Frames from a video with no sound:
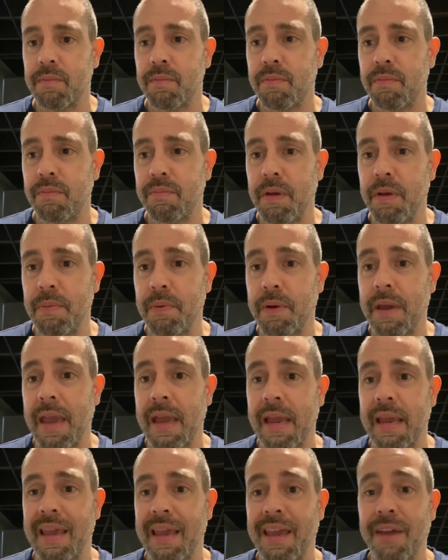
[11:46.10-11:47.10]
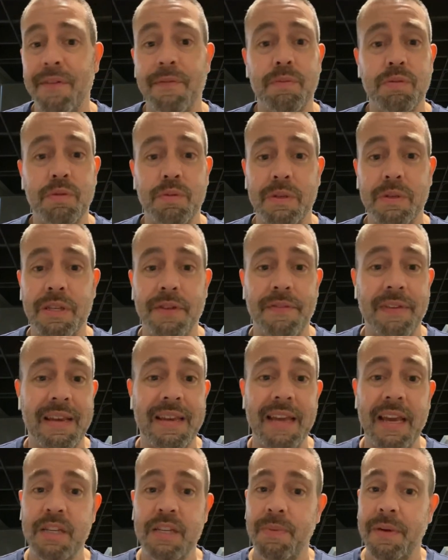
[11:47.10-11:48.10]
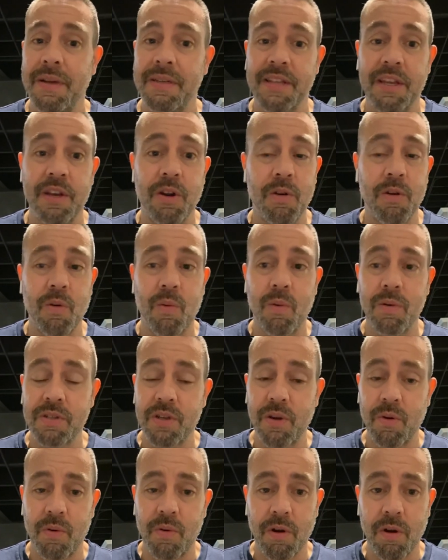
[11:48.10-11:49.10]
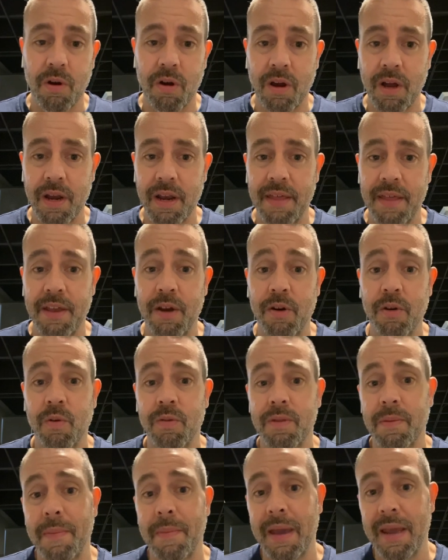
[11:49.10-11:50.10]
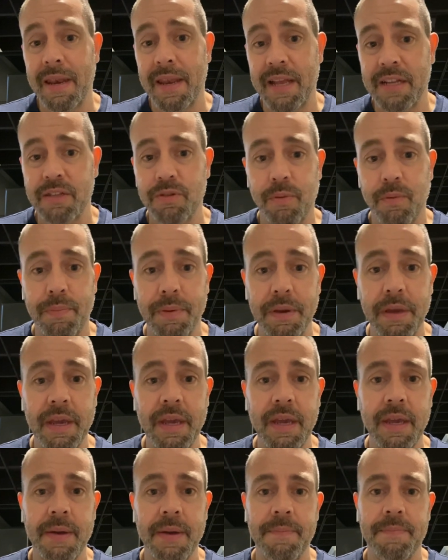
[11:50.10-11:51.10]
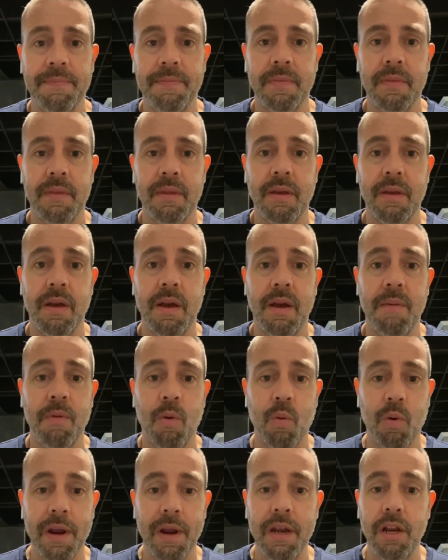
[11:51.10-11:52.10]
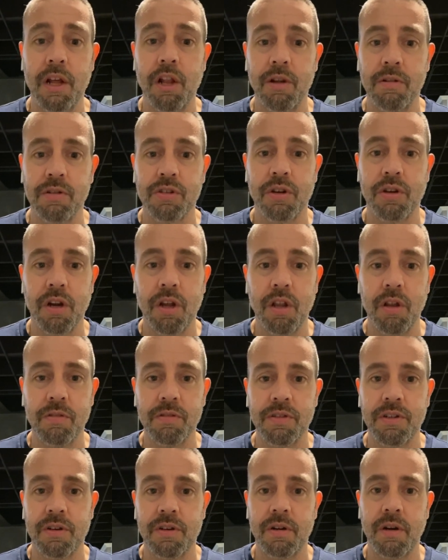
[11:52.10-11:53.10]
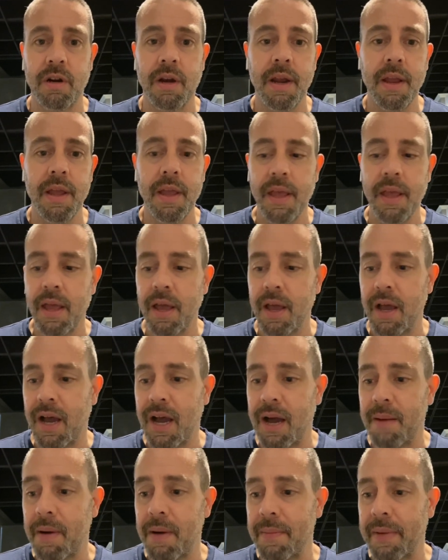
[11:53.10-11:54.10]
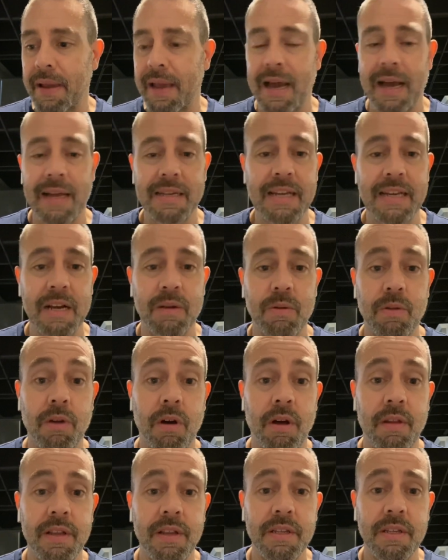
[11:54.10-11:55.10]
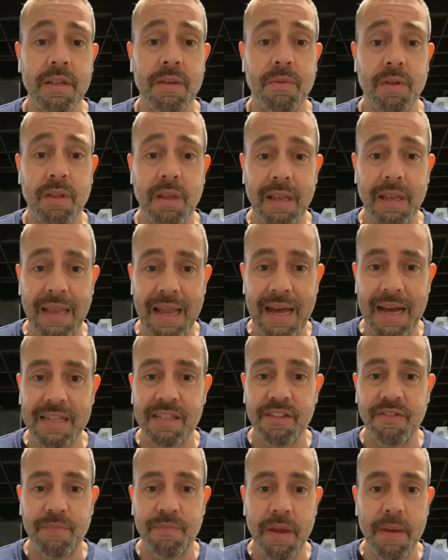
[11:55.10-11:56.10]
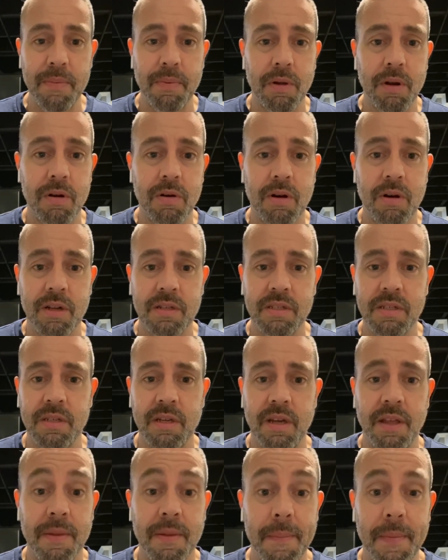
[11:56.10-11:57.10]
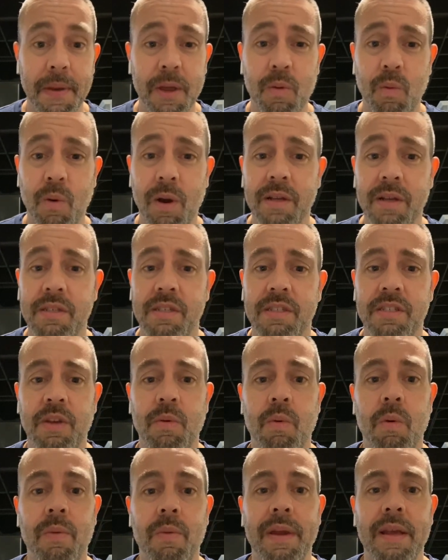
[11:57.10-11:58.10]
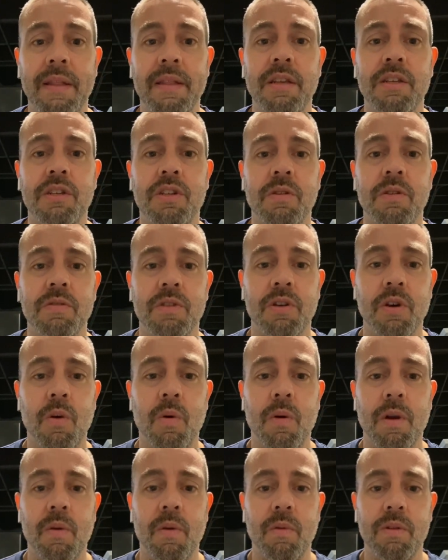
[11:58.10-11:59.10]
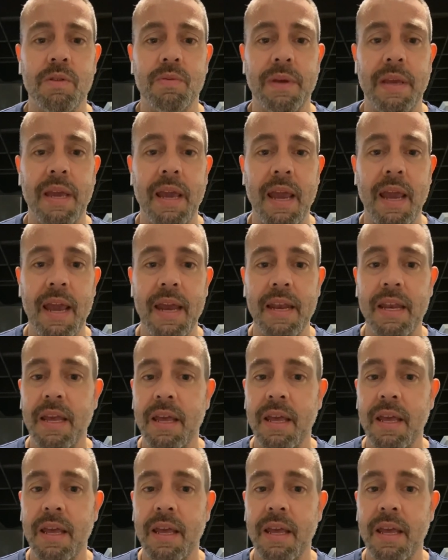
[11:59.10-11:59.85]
People can't give specific dates because they don't know what's going on and they don't know what the mandates will be. But we're getting closer and closer. I'm in contact with lots of people across the Midwest to see when we get these shows going. And once we can,